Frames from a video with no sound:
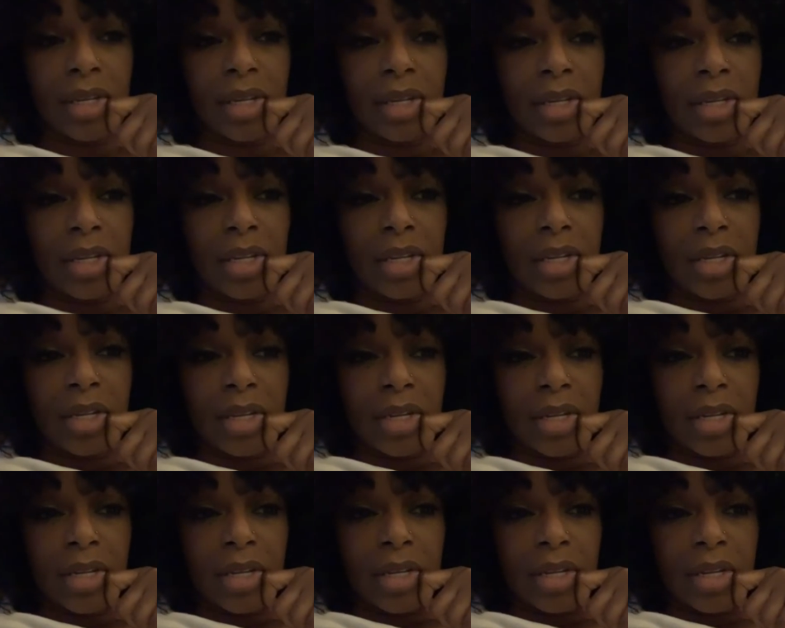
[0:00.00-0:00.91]

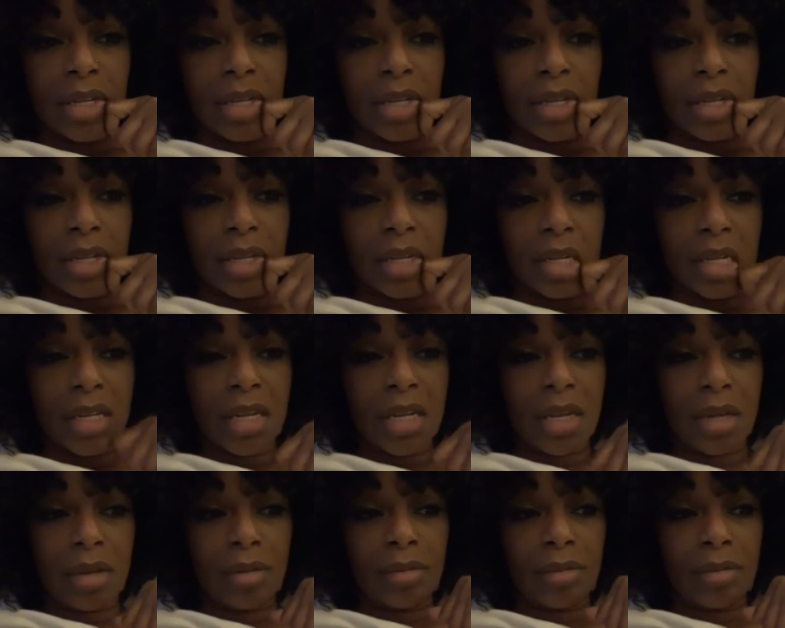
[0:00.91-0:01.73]
No one is speaking in this clip.